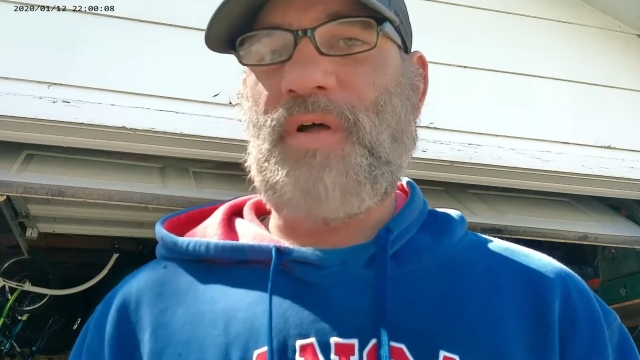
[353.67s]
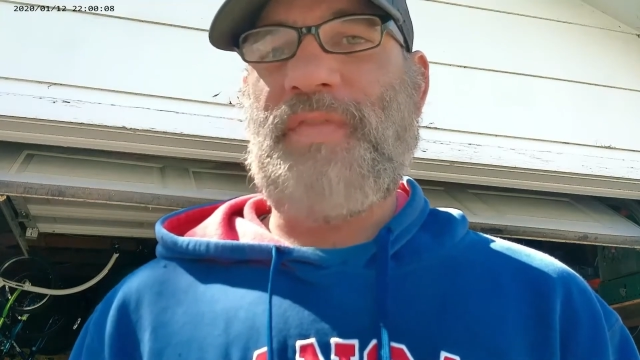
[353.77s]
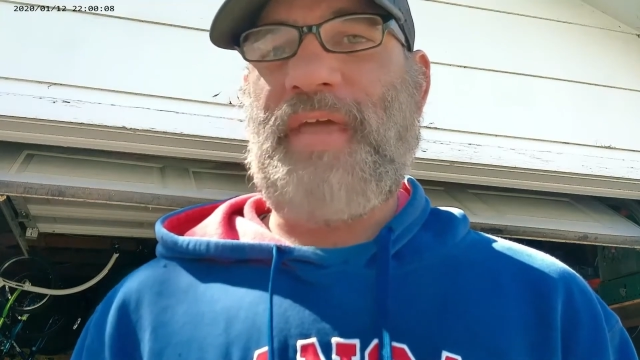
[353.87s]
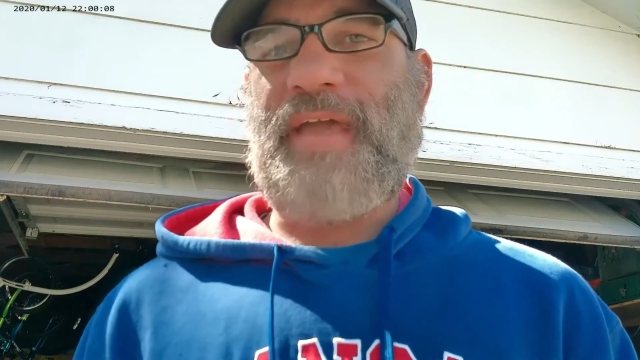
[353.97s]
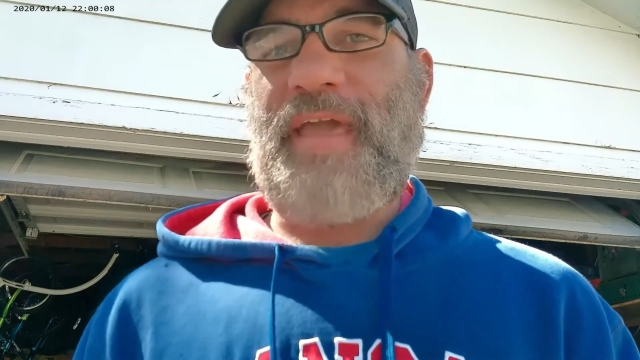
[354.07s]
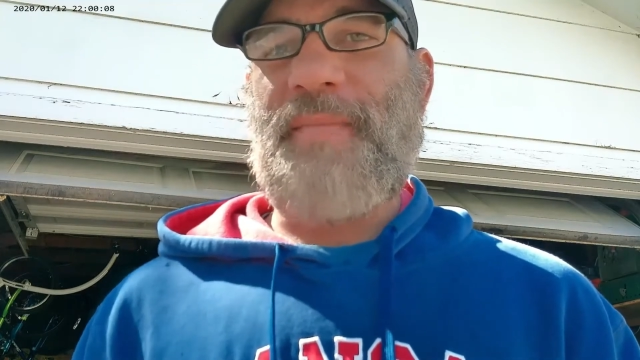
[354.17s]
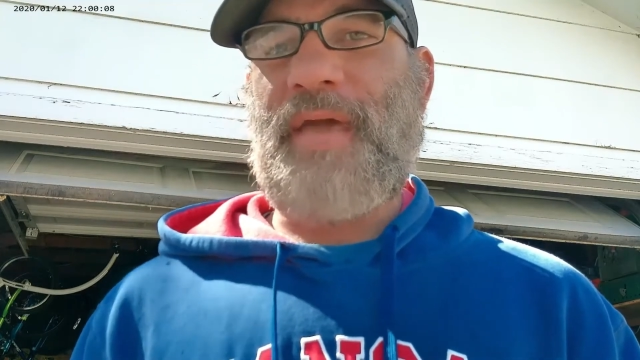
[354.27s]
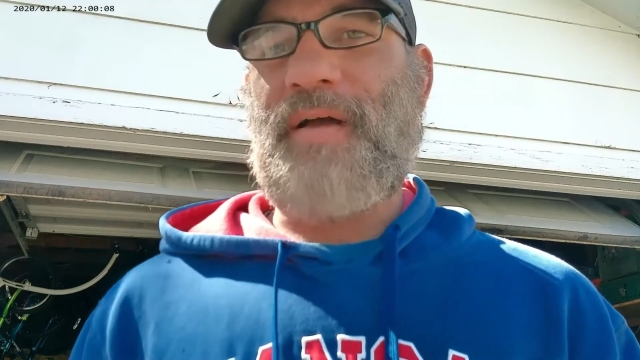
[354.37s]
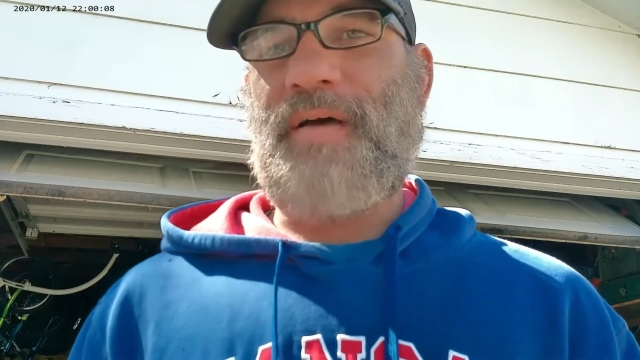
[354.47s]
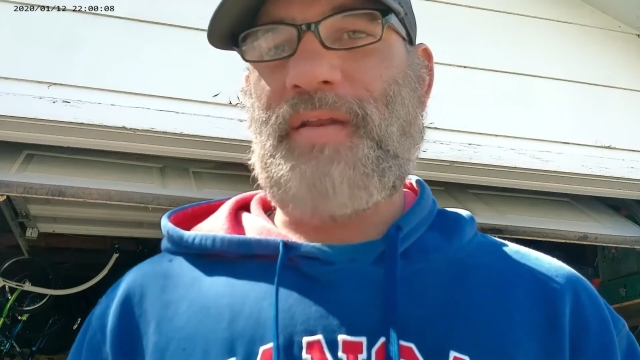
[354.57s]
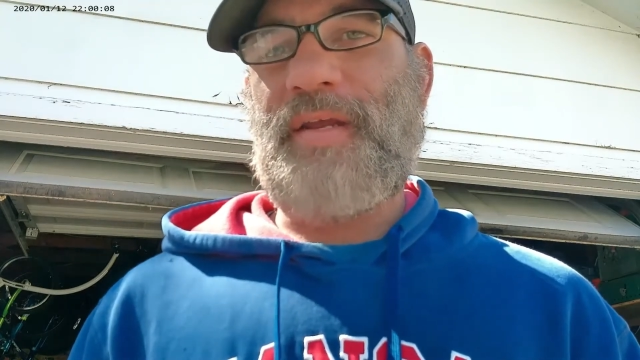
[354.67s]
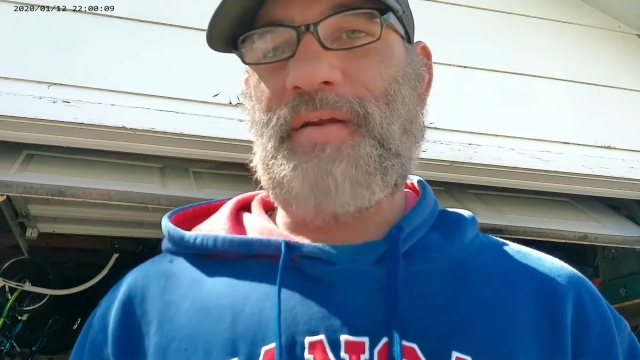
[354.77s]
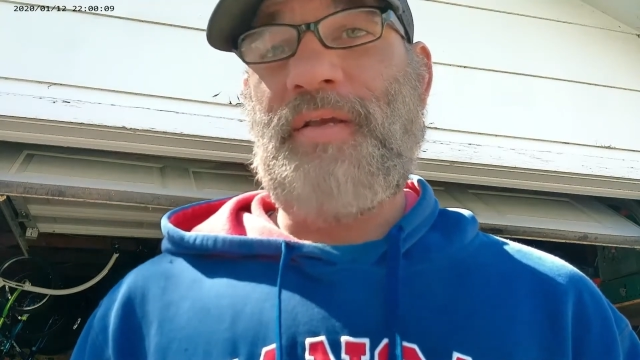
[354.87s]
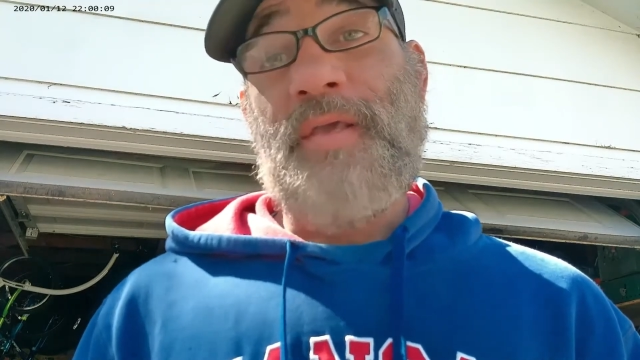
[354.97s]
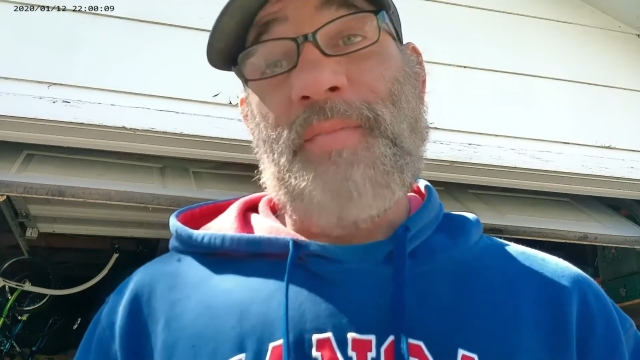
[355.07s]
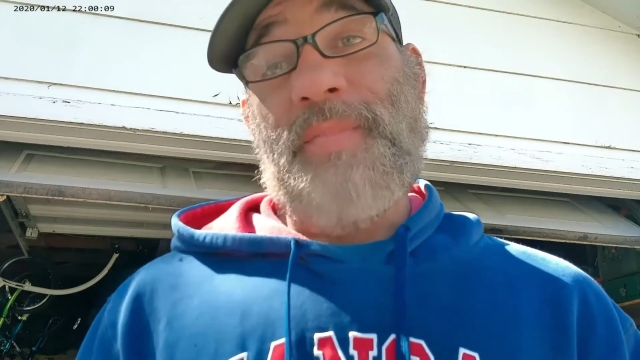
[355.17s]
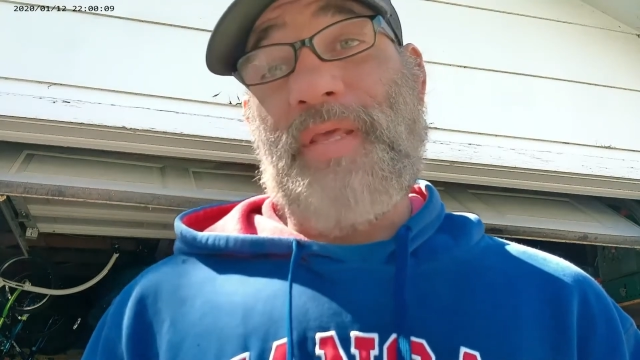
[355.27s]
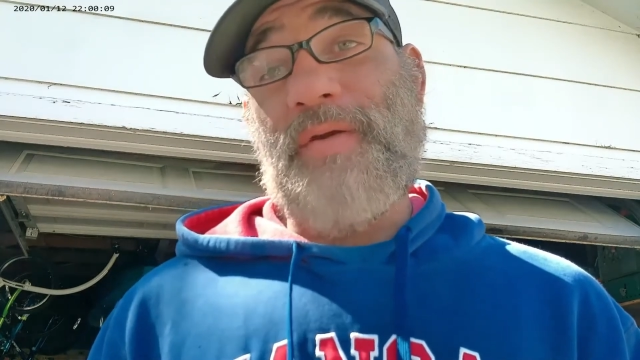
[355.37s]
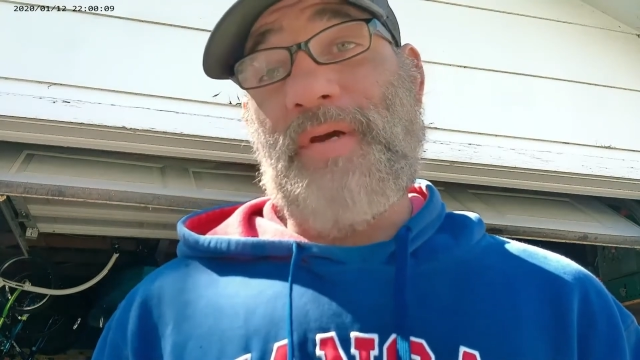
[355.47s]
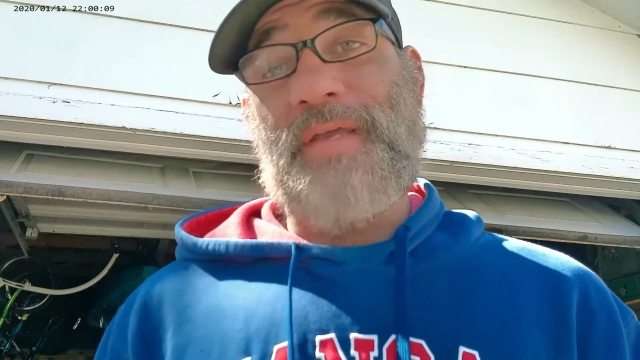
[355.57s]
Weld that cap back on there.
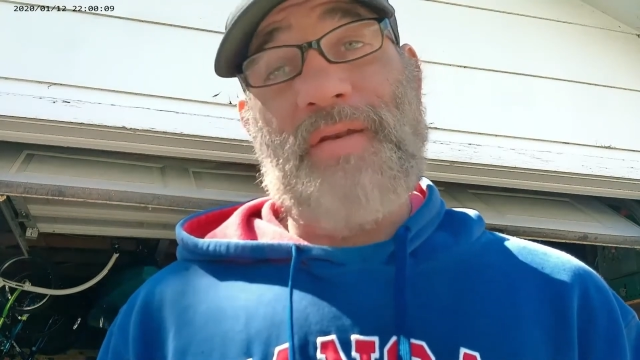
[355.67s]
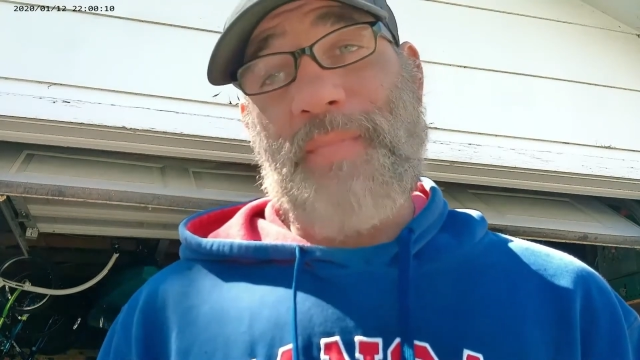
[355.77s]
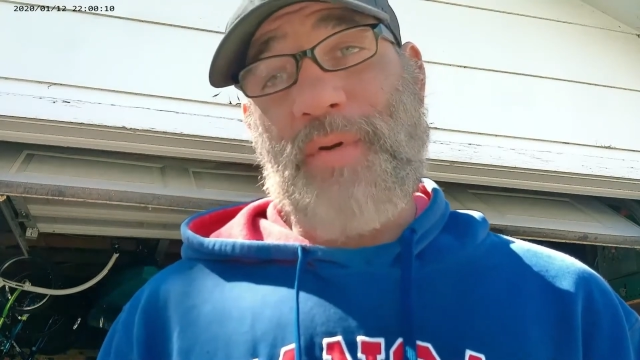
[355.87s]
But anyway,